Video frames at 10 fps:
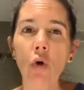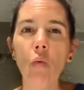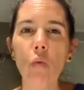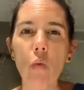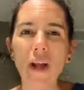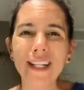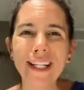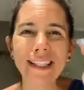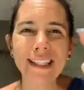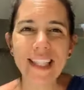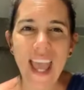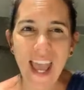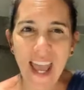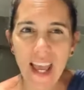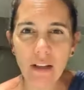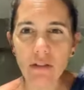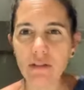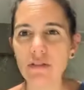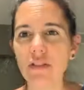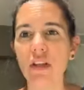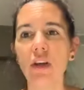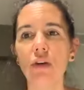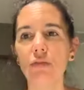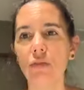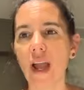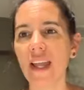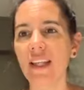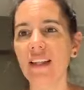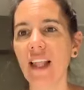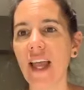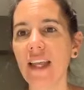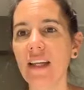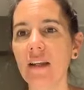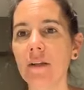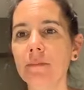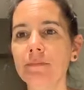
what it entails, right? Like,